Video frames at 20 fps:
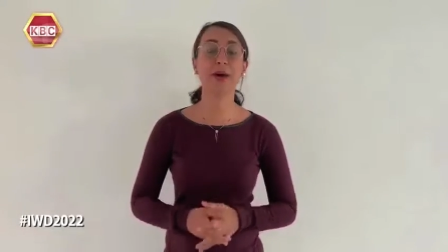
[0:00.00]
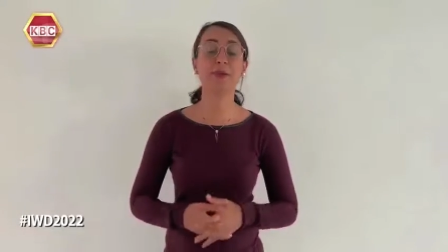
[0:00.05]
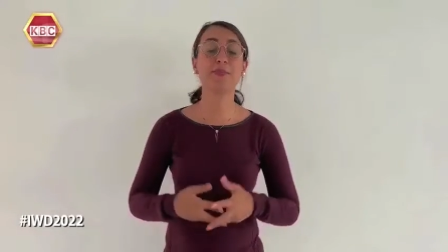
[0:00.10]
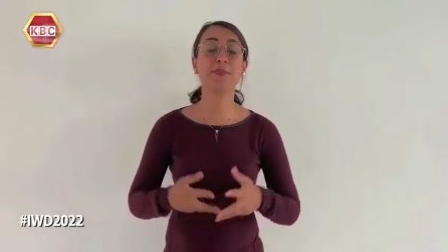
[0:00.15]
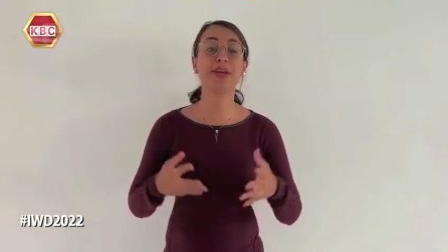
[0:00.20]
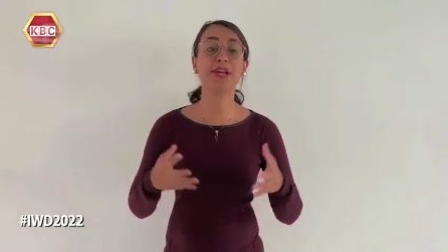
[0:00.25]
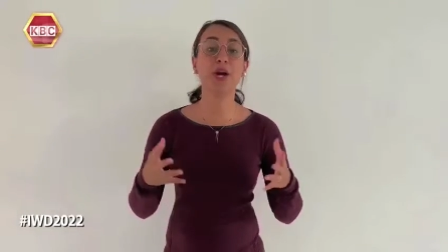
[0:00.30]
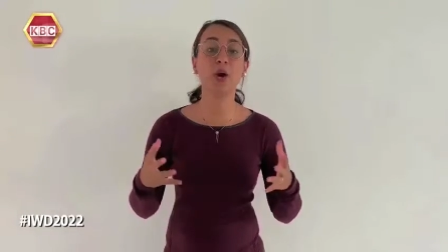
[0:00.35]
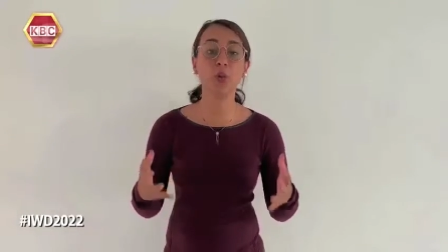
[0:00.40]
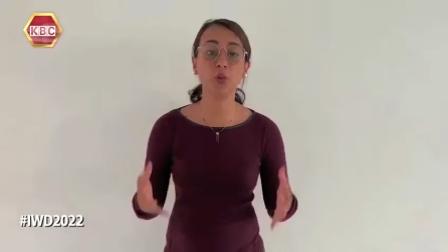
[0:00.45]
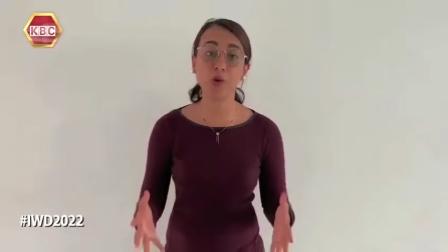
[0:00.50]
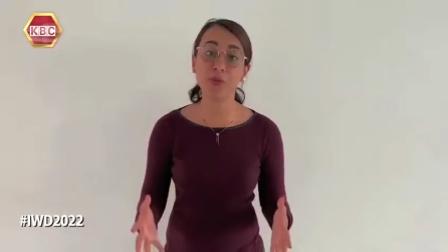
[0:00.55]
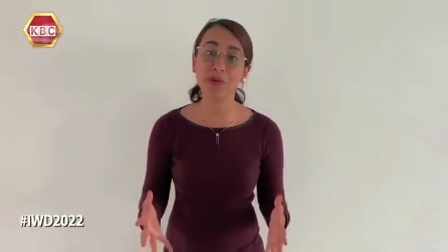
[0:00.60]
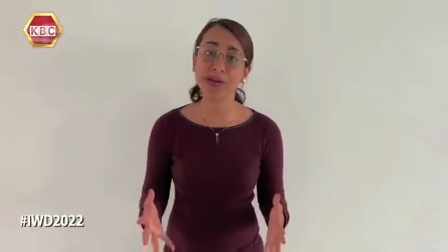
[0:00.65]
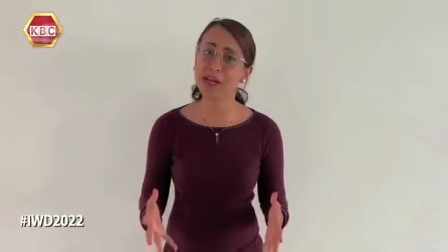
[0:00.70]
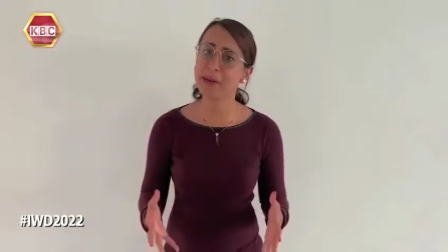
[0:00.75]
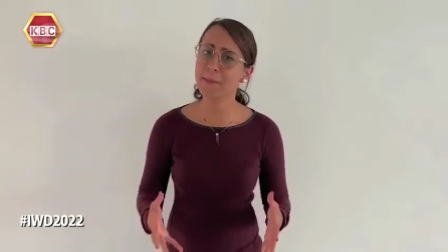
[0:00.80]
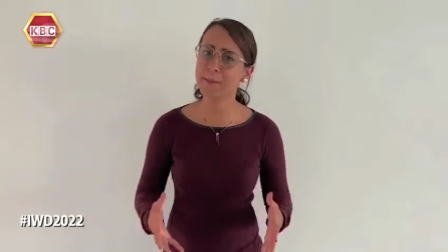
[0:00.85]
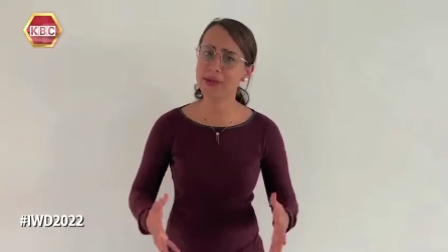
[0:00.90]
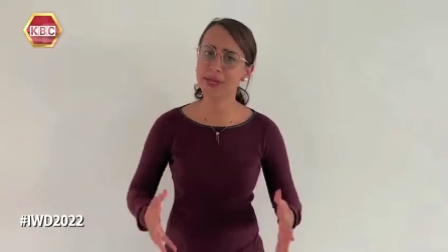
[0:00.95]
about being a
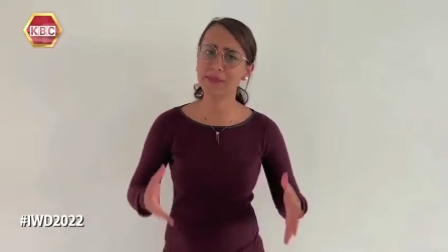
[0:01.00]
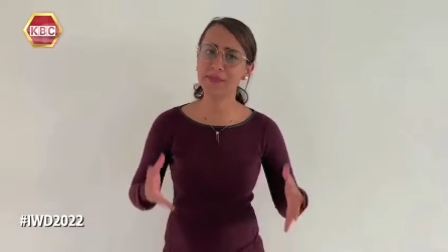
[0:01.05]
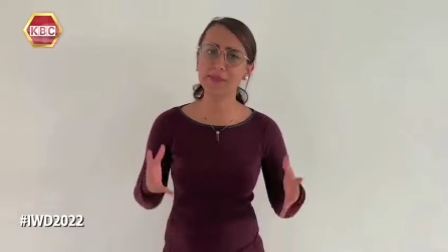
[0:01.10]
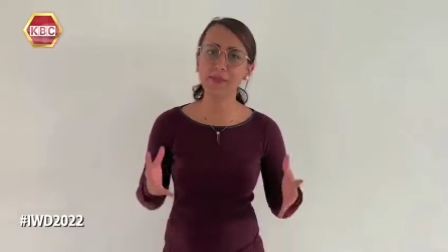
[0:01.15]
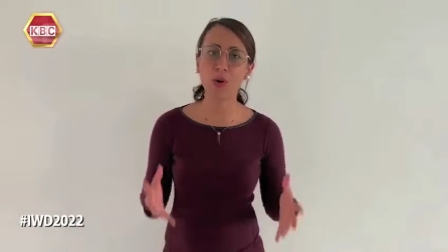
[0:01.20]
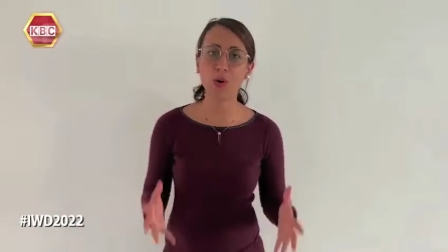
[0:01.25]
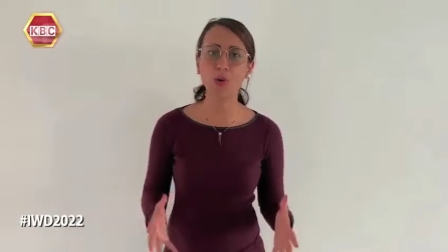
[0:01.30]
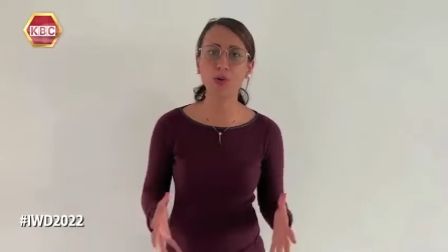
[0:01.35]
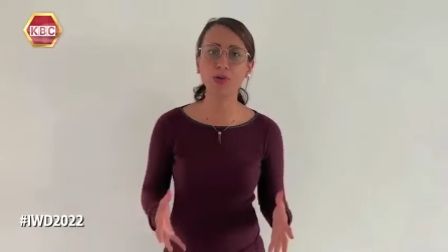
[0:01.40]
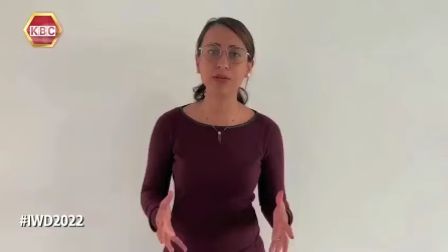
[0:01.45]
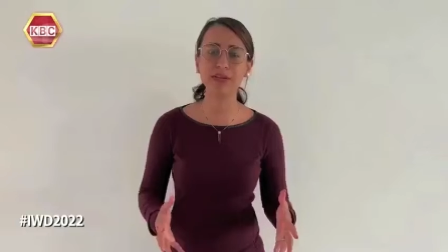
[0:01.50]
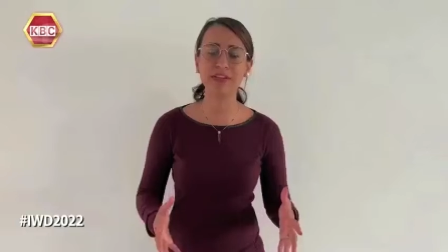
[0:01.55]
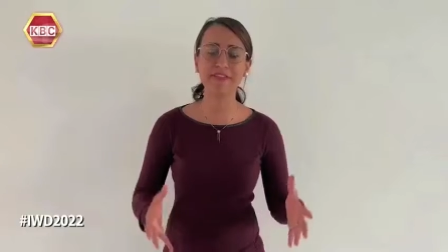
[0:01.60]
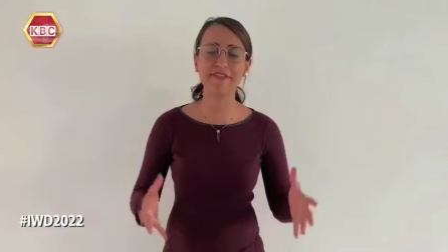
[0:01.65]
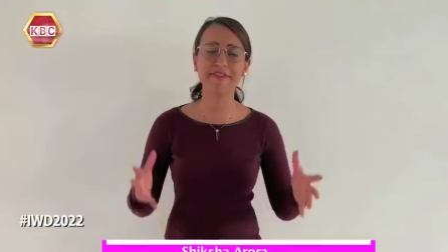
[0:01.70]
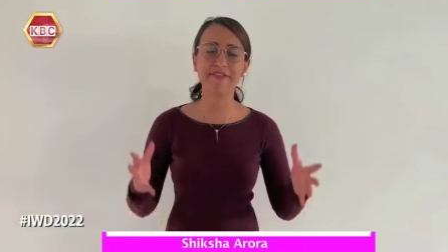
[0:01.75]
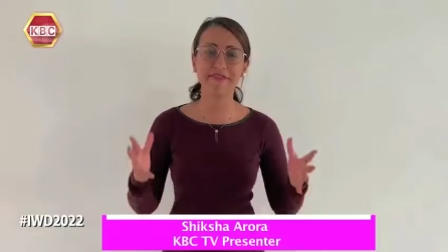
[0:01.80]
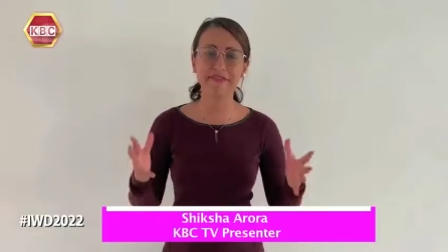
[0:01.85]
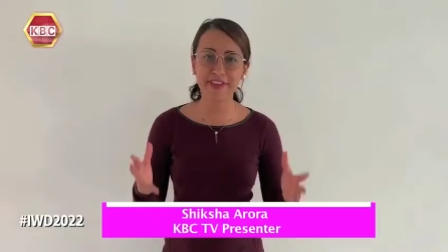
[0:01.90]
woman, be bold,